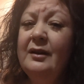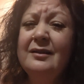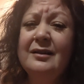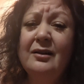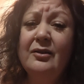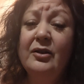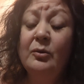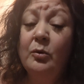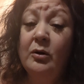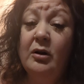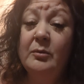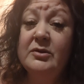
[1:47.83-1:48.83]
to go to the
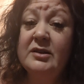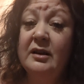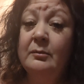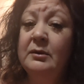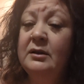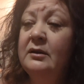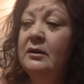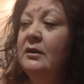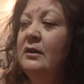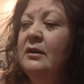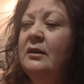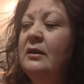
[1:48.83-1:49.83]
Warhol Museum.
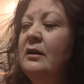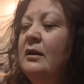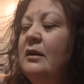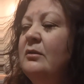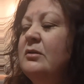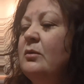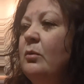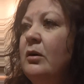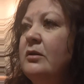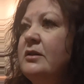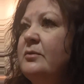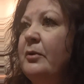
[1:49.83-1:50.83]
It was the
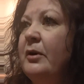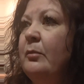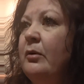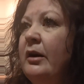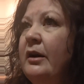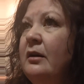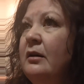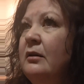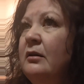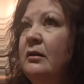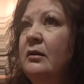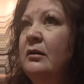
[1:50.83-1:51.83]
worst spring break.
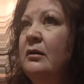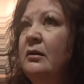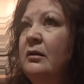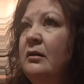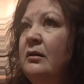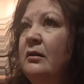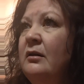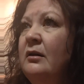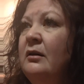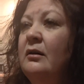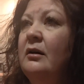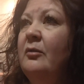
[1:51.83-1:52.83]

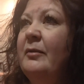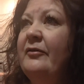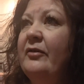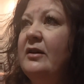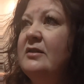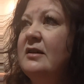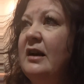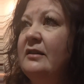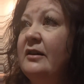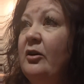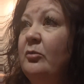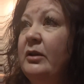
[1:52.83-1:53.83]
All my friends got
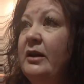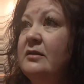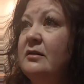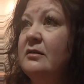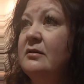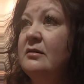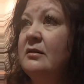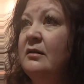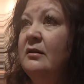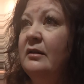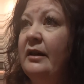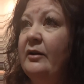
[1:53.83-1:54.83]
to go places,
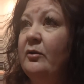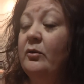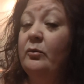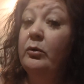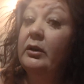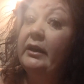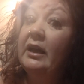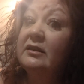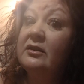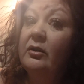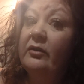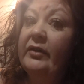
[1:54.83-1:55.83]
like really got
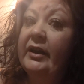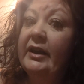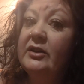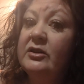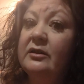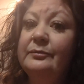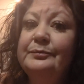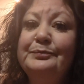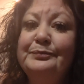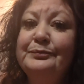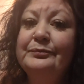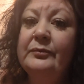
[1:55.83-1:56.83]
to go on vacation.
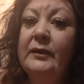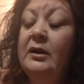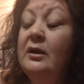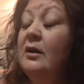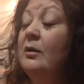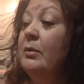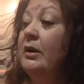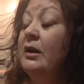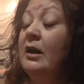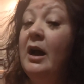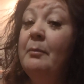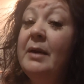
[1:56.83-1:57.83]
But
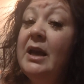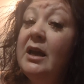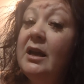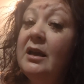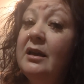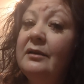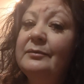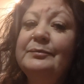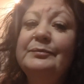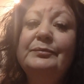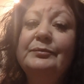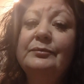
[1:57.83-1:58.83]
not me.
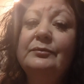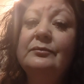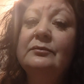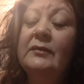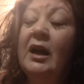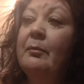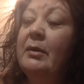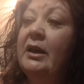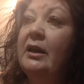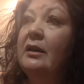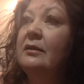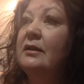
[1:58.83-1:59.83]
Not
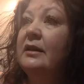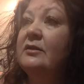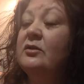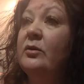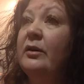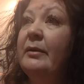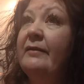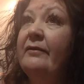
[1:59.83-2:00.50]
me. It's like story of my